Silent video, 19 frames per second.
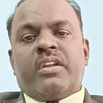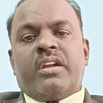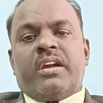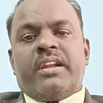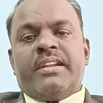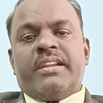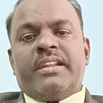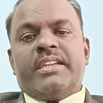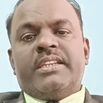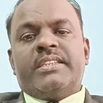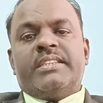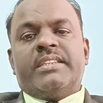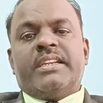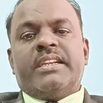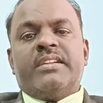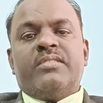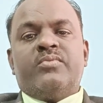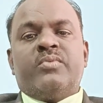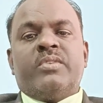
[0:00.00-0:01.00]

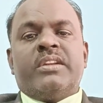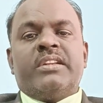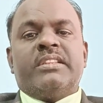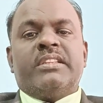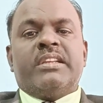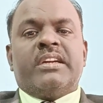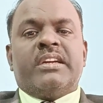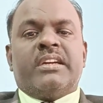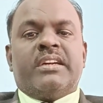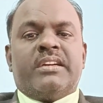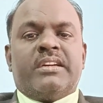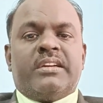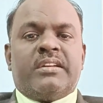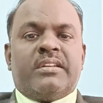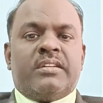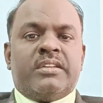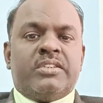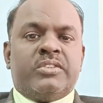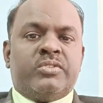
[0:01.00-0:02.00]
understand when the
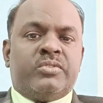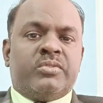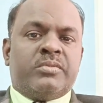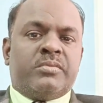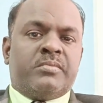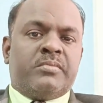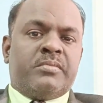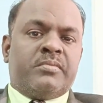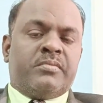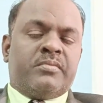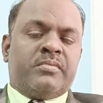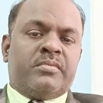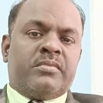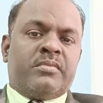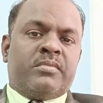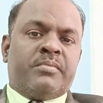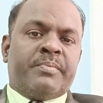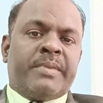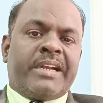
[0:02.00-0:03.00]

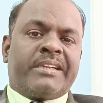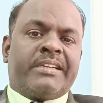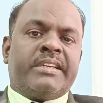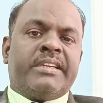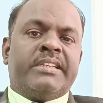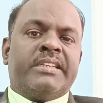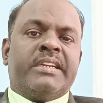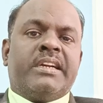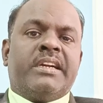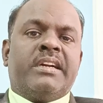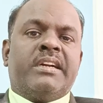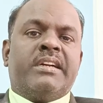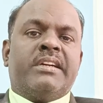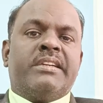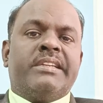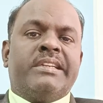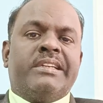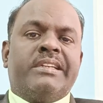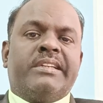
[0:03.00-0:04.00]
bacteria
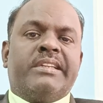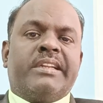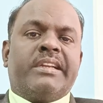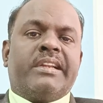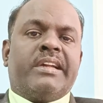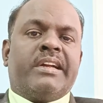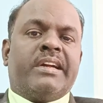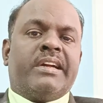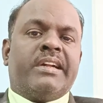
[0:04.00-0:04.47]
enter